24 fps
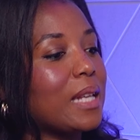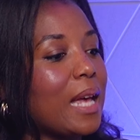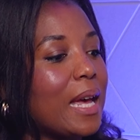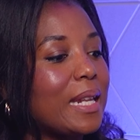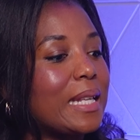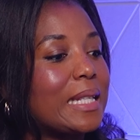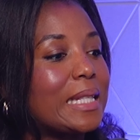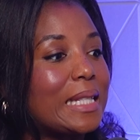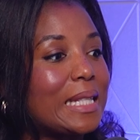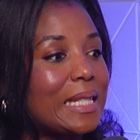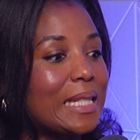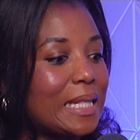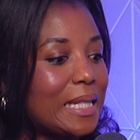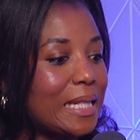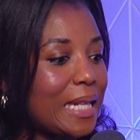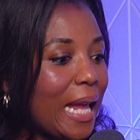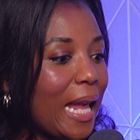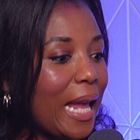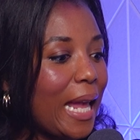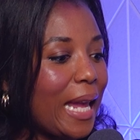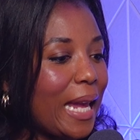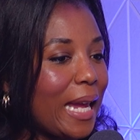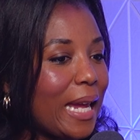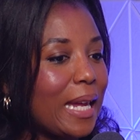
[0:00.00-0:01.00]
kind of
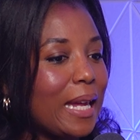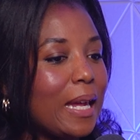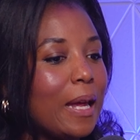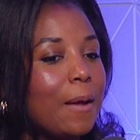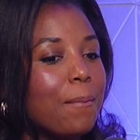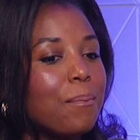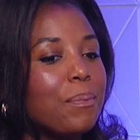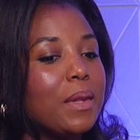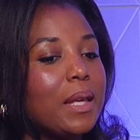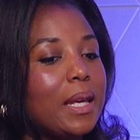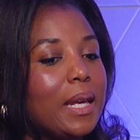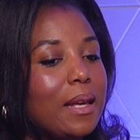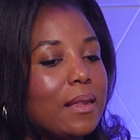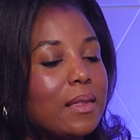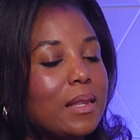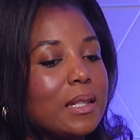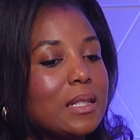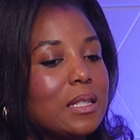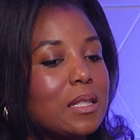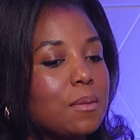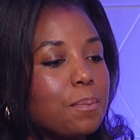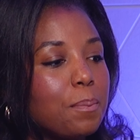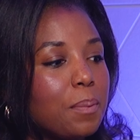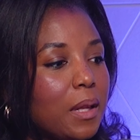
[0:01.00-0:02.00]
stay in
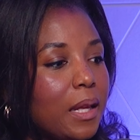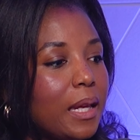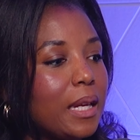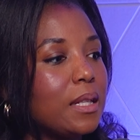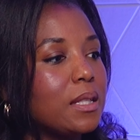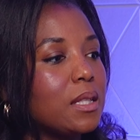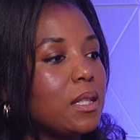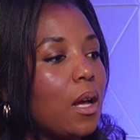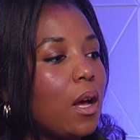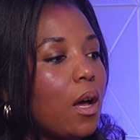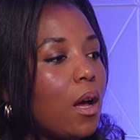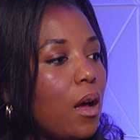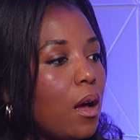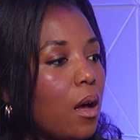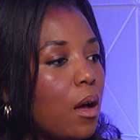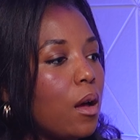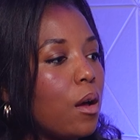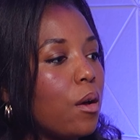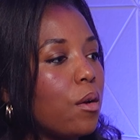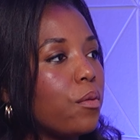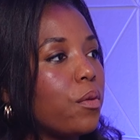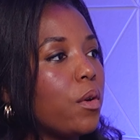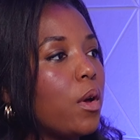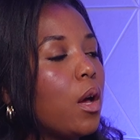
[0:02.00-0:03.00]
this place
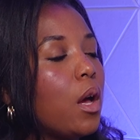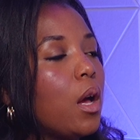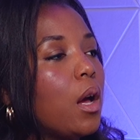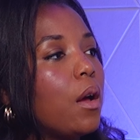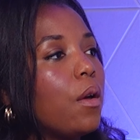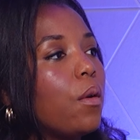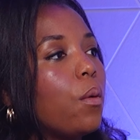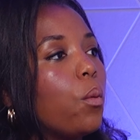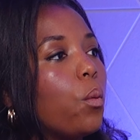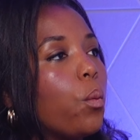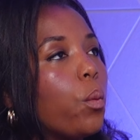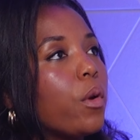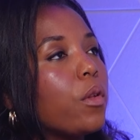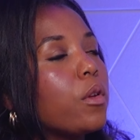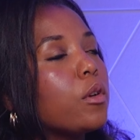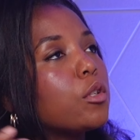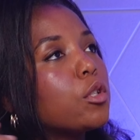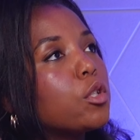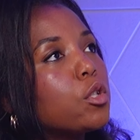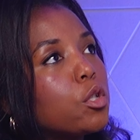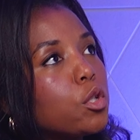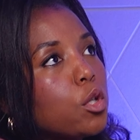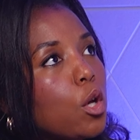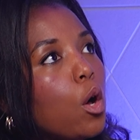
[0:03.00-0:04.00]
of where they're
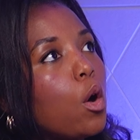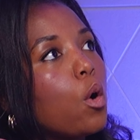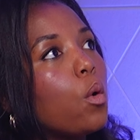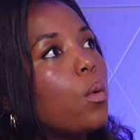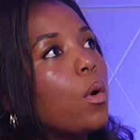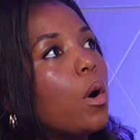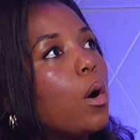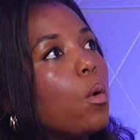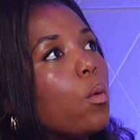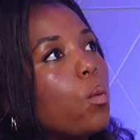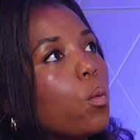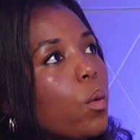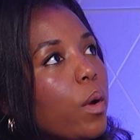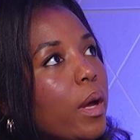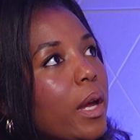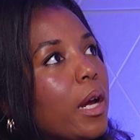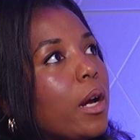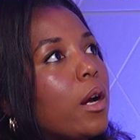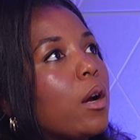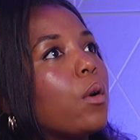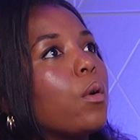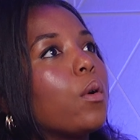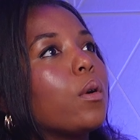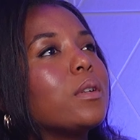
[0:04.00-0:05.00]
so
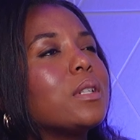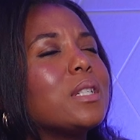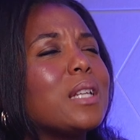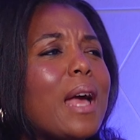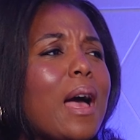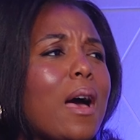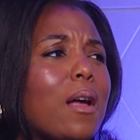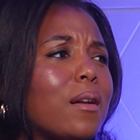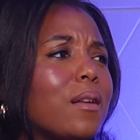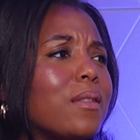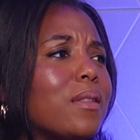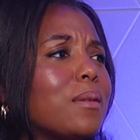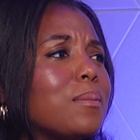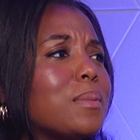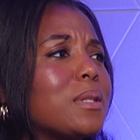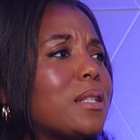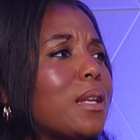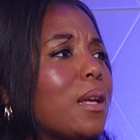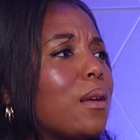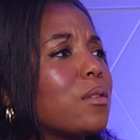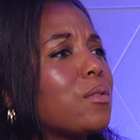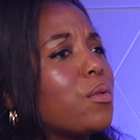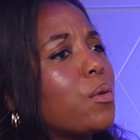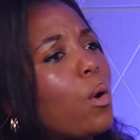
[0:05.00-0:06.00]
aware or down on
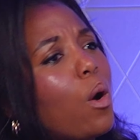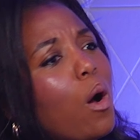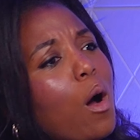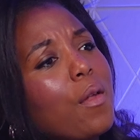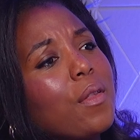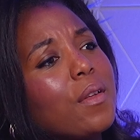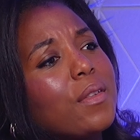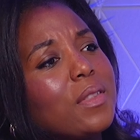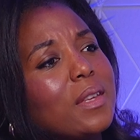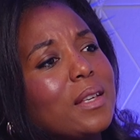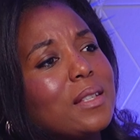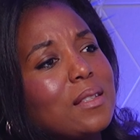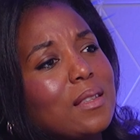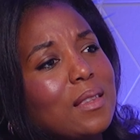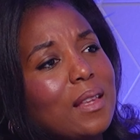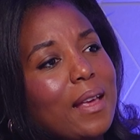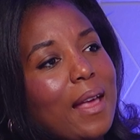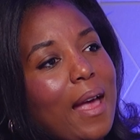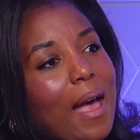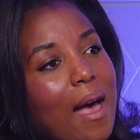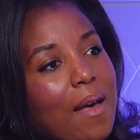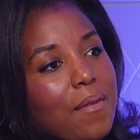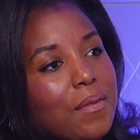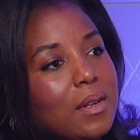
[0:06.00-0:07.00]
themselves for all the things that they
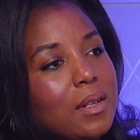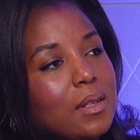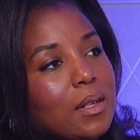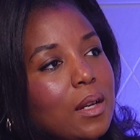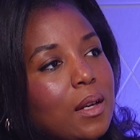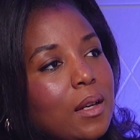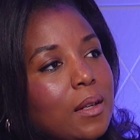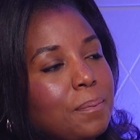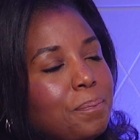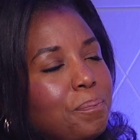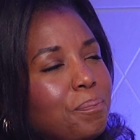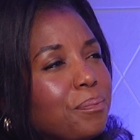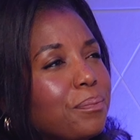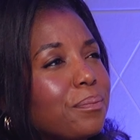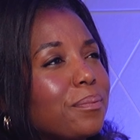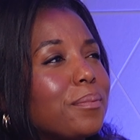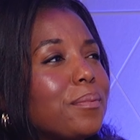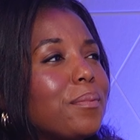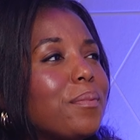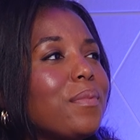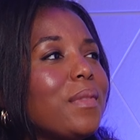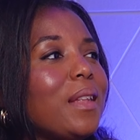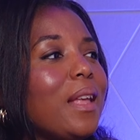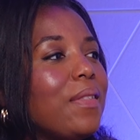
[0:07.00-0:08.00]
haven't done
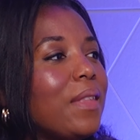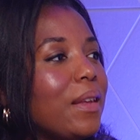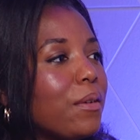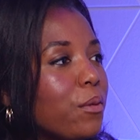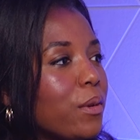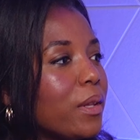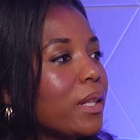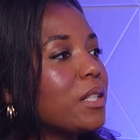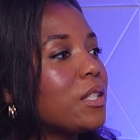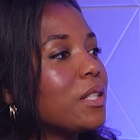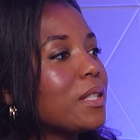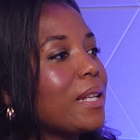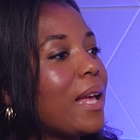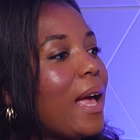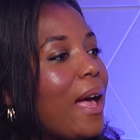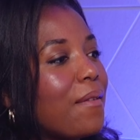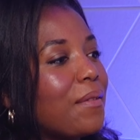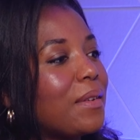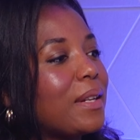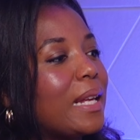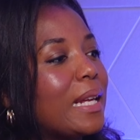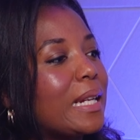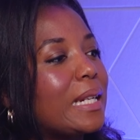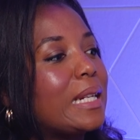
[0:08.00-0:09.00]
they really just
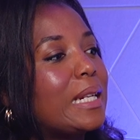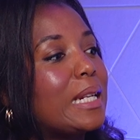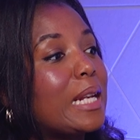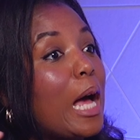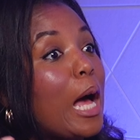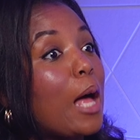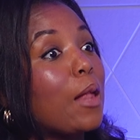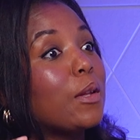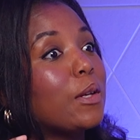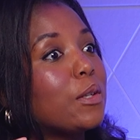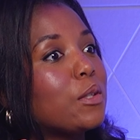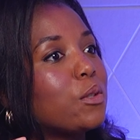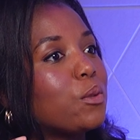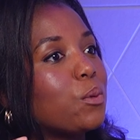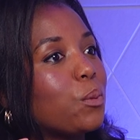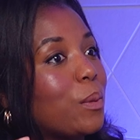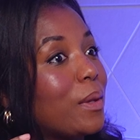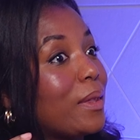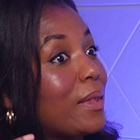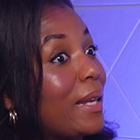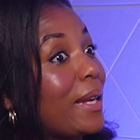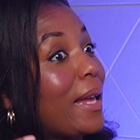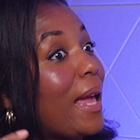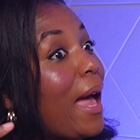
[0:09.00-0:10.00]
haven't acknowledged
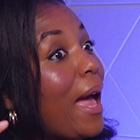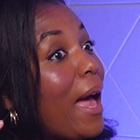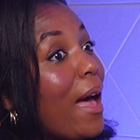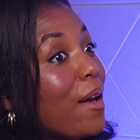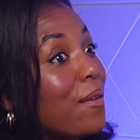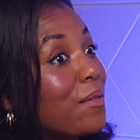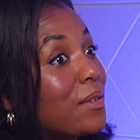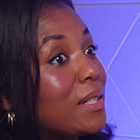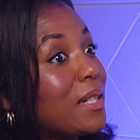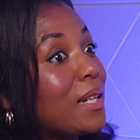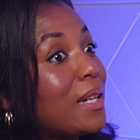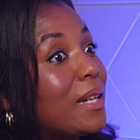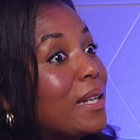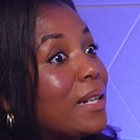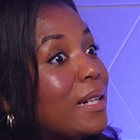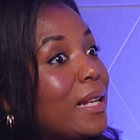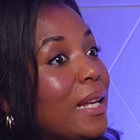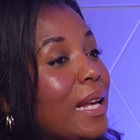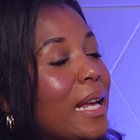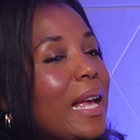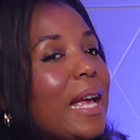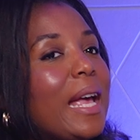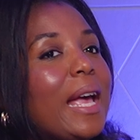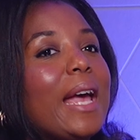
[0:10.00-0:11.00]
what they have done
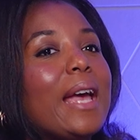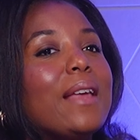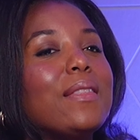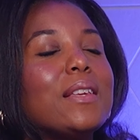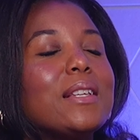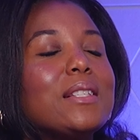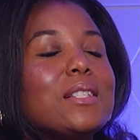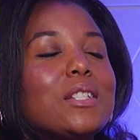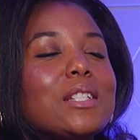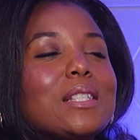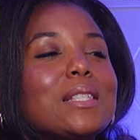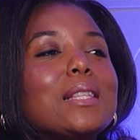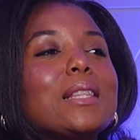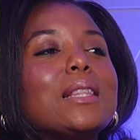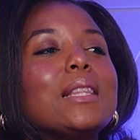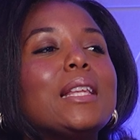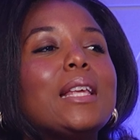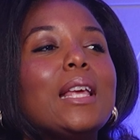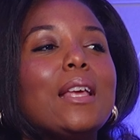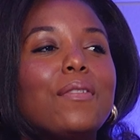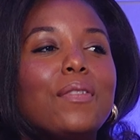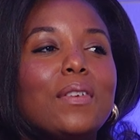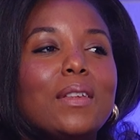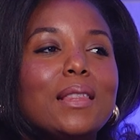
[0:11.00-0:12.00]
and then just
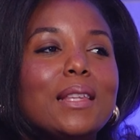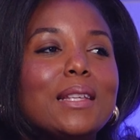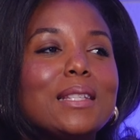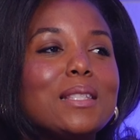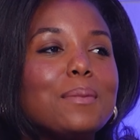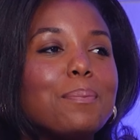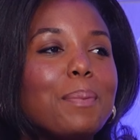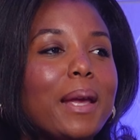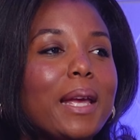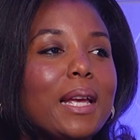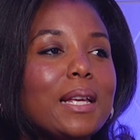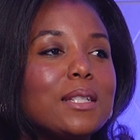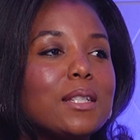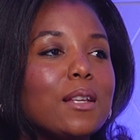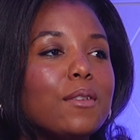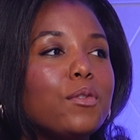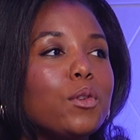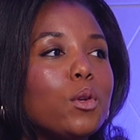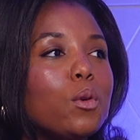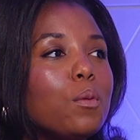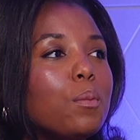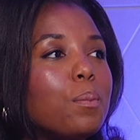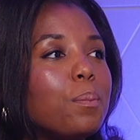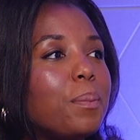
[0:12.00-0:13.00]
live in the space of
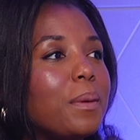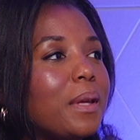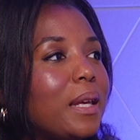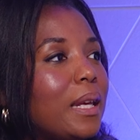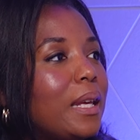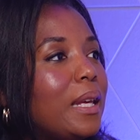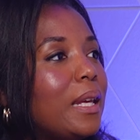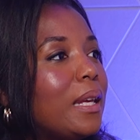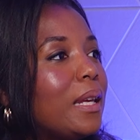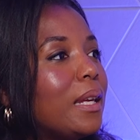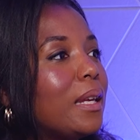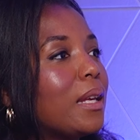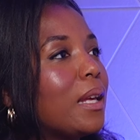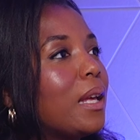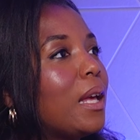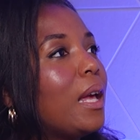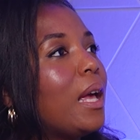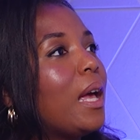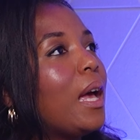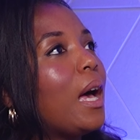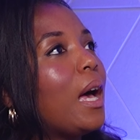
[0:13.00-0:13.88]
you being